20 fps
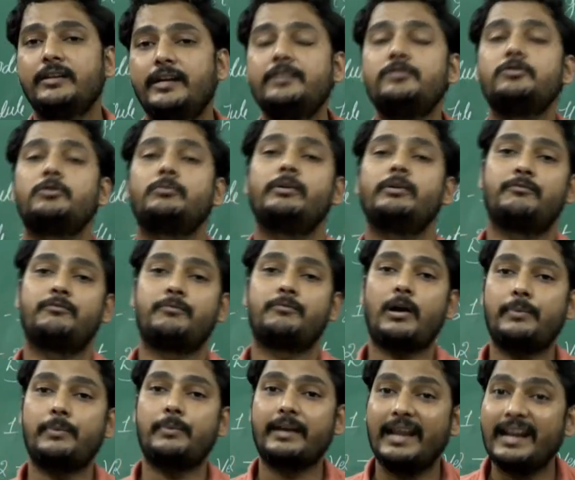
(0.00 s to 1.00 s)
It should be a
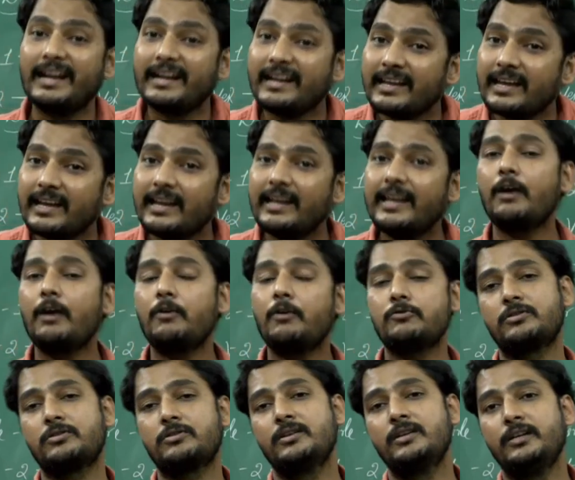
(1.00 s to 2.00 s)
proper electrical
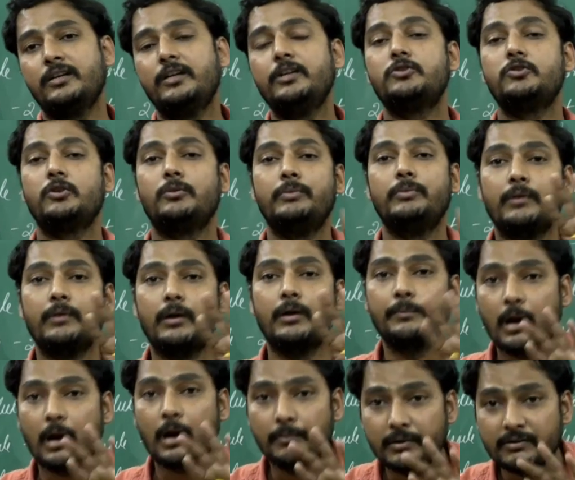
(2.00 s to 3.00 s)
layout. It should be
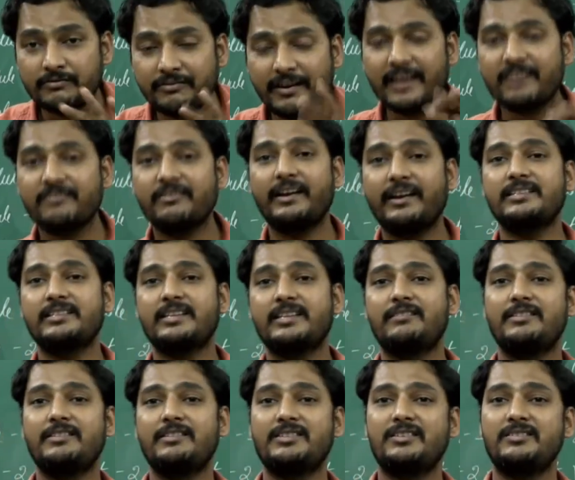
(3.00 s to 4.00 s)
a proper firefighting
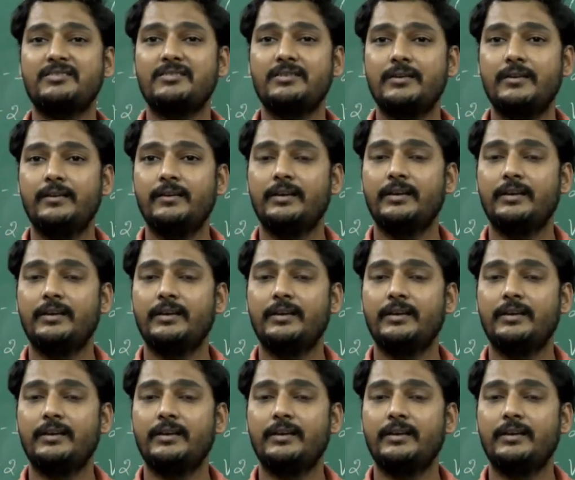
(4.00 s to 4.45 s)
services.